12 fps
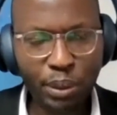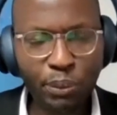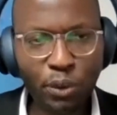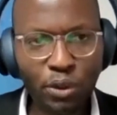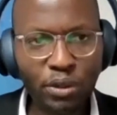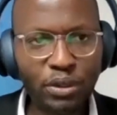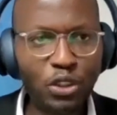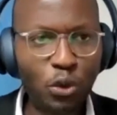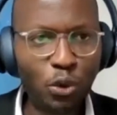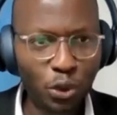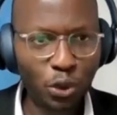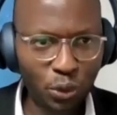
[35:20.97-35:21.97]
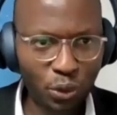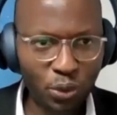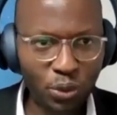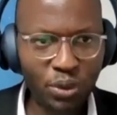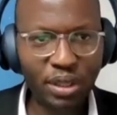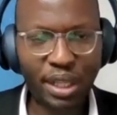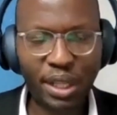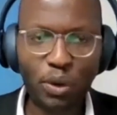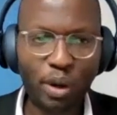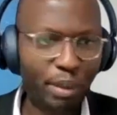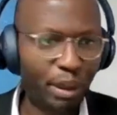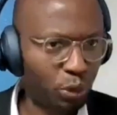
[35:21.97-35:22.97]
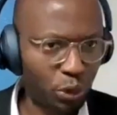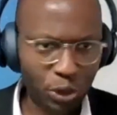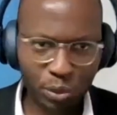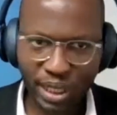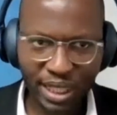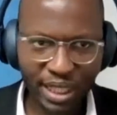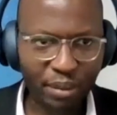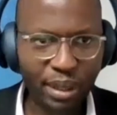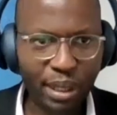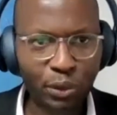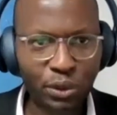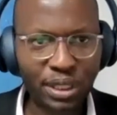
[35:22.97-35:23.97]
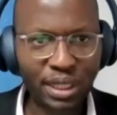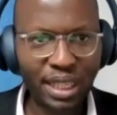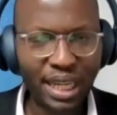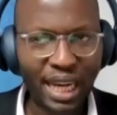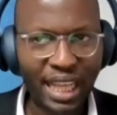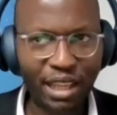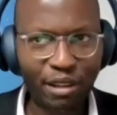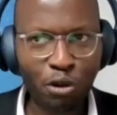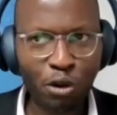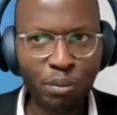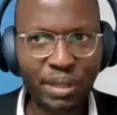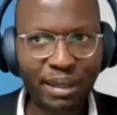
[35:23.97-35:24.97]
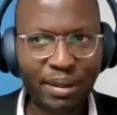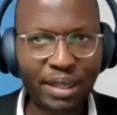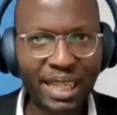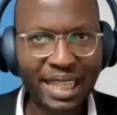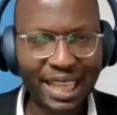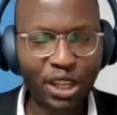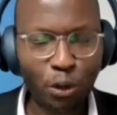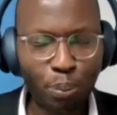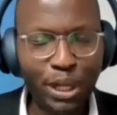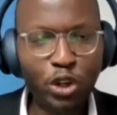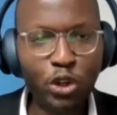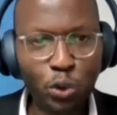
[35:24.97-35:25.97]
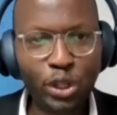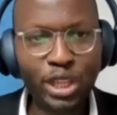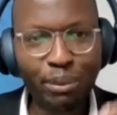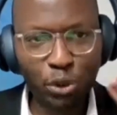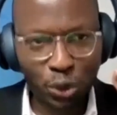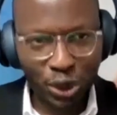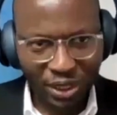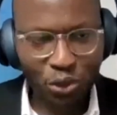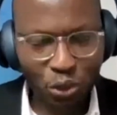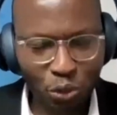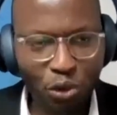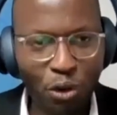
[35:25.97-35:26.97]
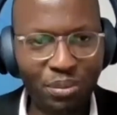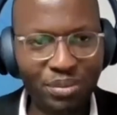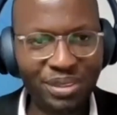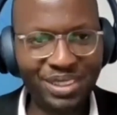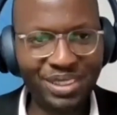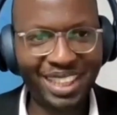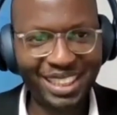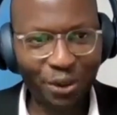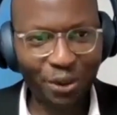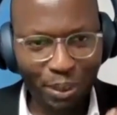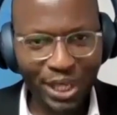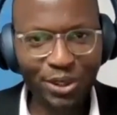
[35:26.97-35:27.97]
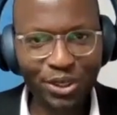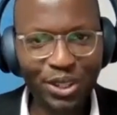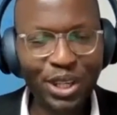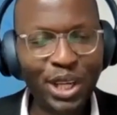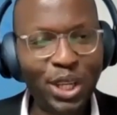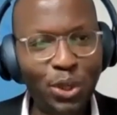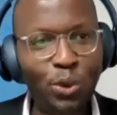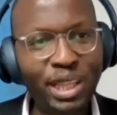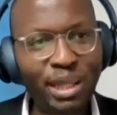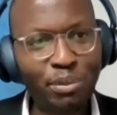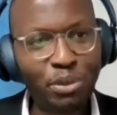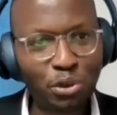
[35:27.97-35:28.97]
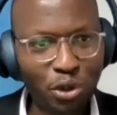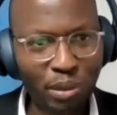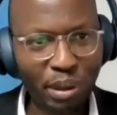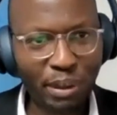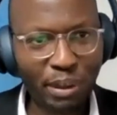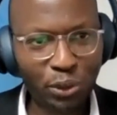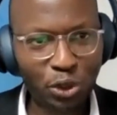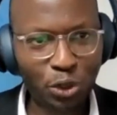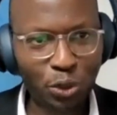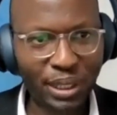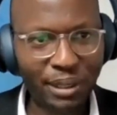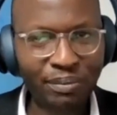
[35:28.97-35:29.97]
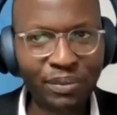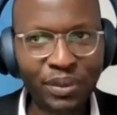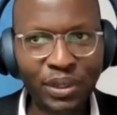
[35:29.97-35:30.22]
people know you, they know about what you're speaking about, and they form the, the, the opinion you want them to to form, right? The opinion you want them to form about what you're doing.